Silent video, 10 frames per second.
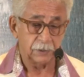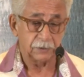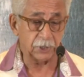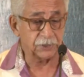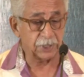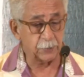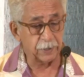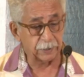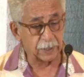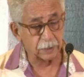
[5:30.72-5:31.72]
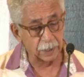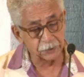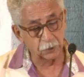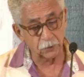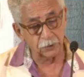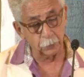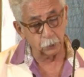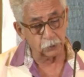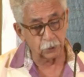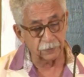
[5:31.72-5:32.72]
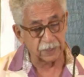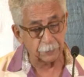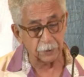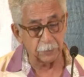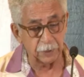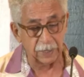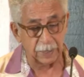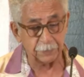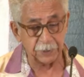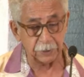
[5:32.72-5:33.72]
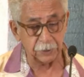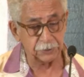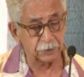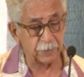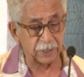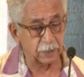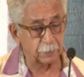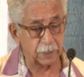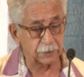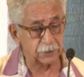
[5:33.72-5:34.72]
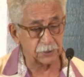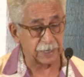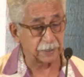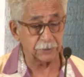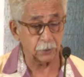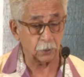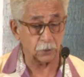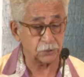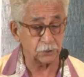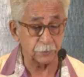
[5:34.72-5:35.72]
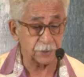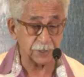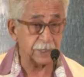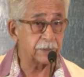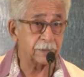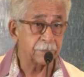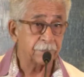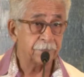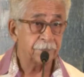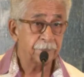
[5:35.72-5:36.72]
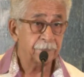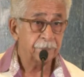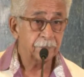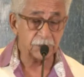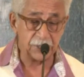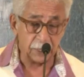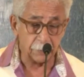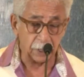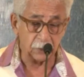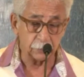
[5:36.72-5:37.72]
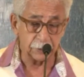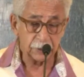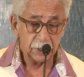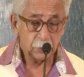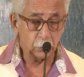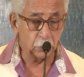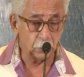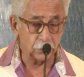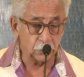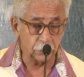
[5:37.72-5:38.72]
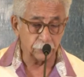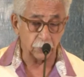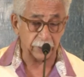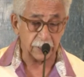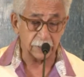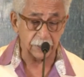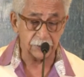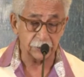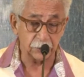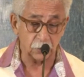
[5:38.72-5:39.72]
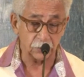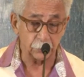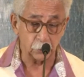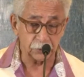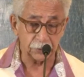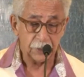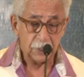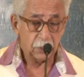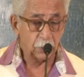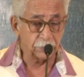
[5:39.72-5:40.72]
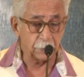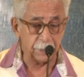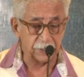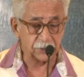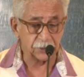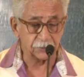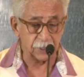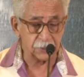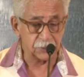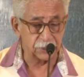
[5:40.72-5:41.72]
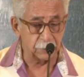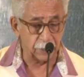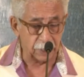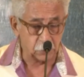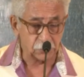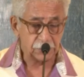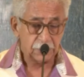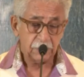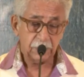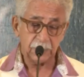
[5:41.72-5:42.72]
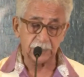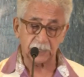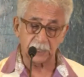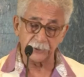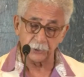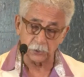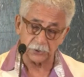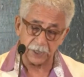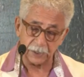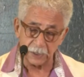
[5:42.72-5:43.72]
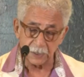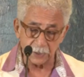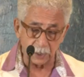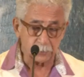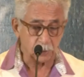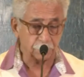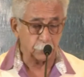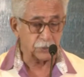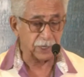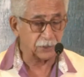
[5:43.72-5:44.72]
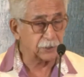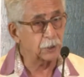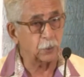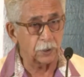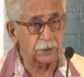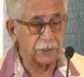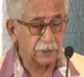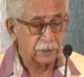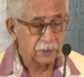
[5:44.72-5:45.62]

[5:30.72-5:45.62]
Just as we recognize the contribution of a cameraman, lab technician, makeup artist, actor, or costume designer, the same argument would hold good for recognizing the contribution of the best-run cinema house in the country or state in terms of projection quality,